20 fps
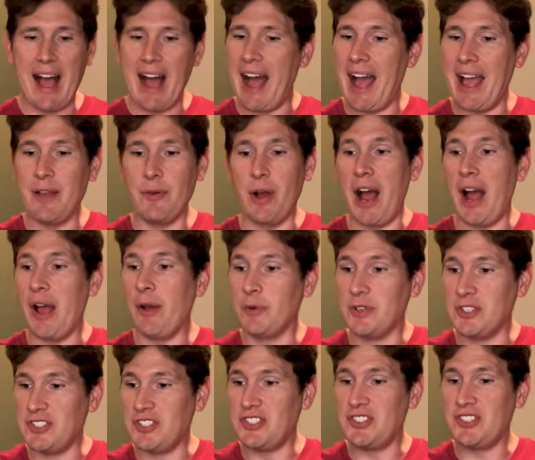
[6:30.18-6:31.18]
I I
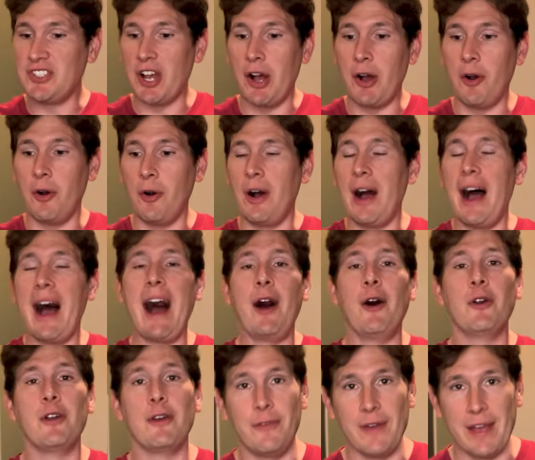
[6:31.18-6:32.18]
was so
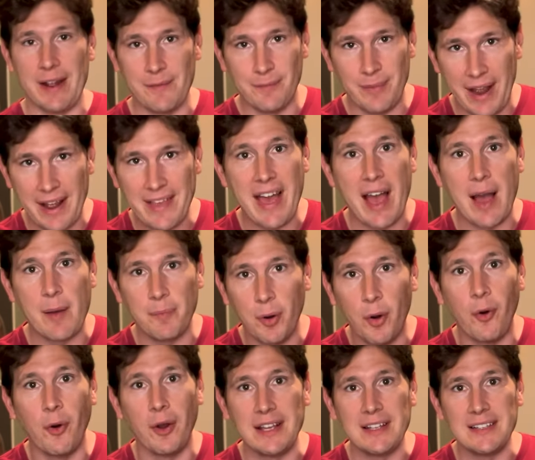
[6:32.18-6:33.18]
out of it by that
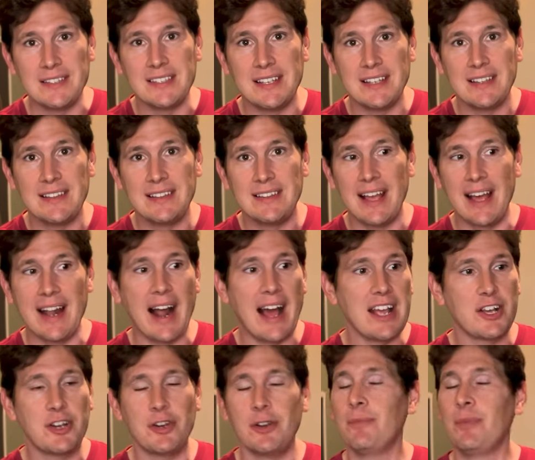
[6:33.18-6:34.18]
point that
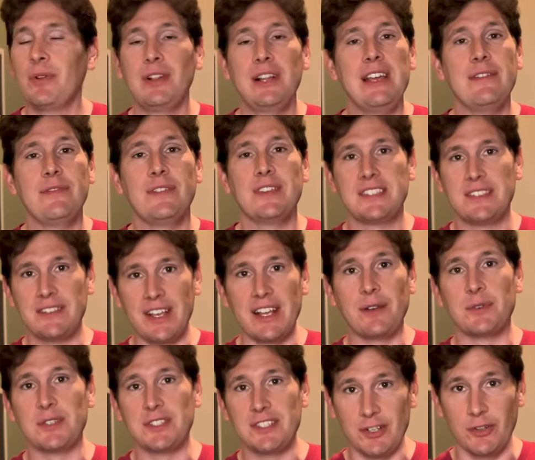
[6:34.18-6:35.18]
I couldn't believe this
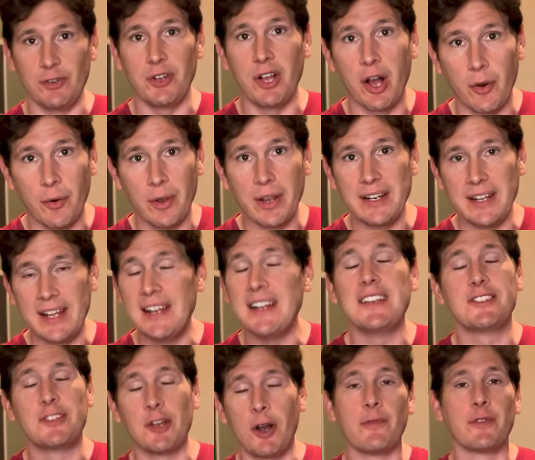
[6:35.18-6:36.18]
thing was still going. It
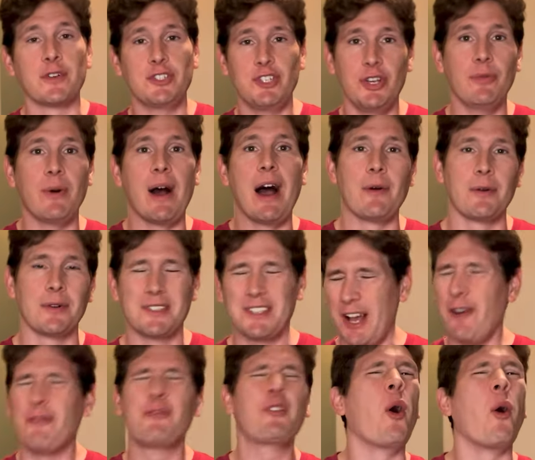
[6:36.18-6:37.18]
is over 2 hours,
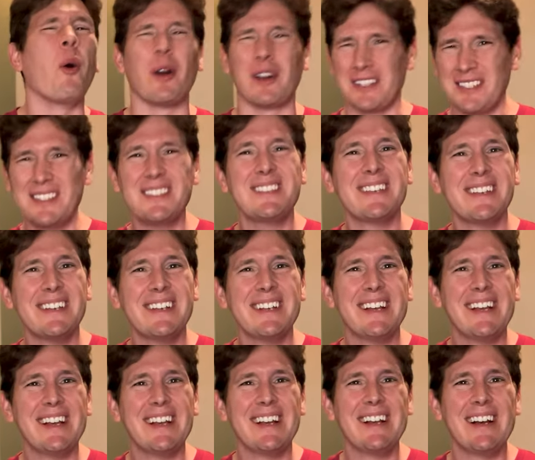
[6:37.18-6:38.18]
of course.
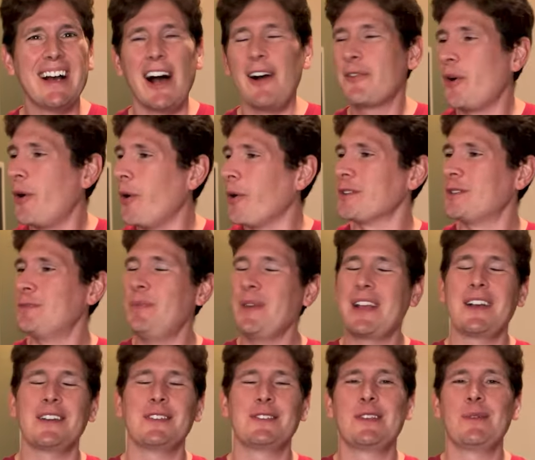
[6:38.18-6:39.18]
Of course,
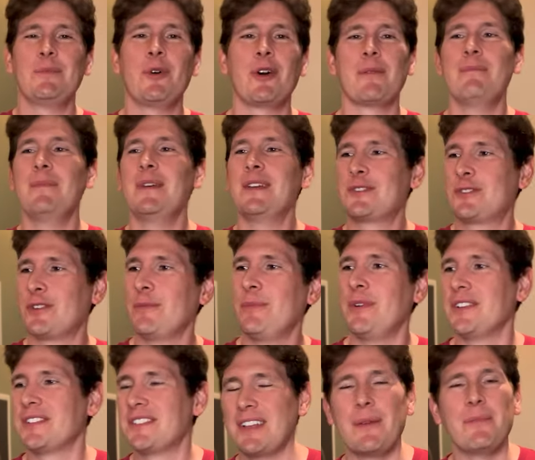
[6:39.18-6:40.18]
because the more
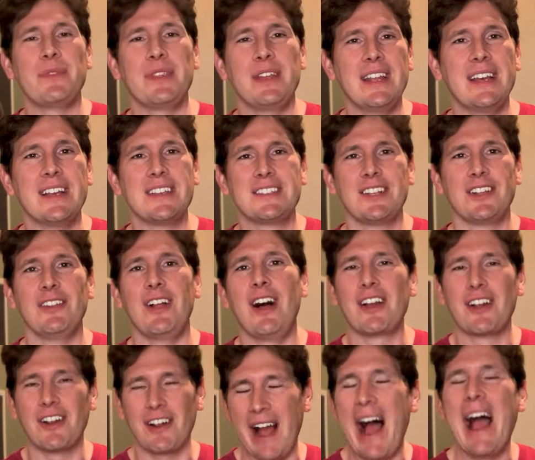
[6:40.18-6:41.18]
miserable something is, the
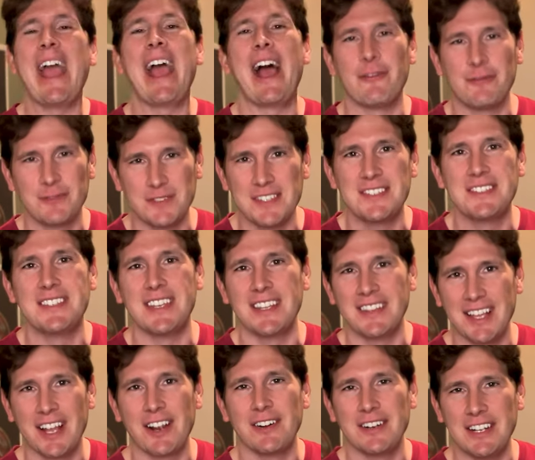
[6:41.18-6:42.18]
longer I have to
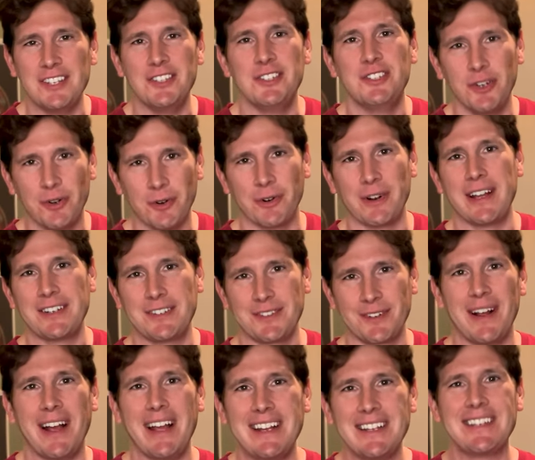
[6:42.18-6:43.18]
sit there and endure it,
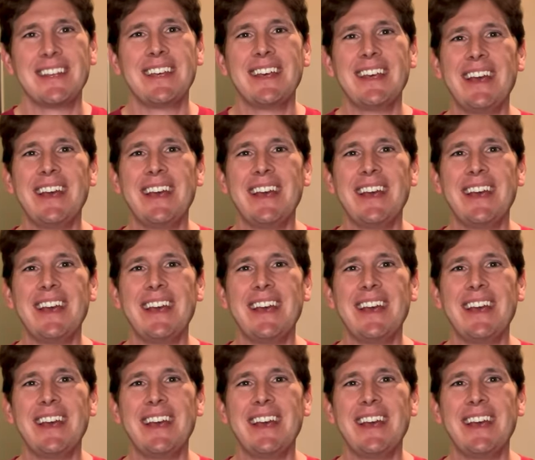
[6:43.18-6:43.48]
right?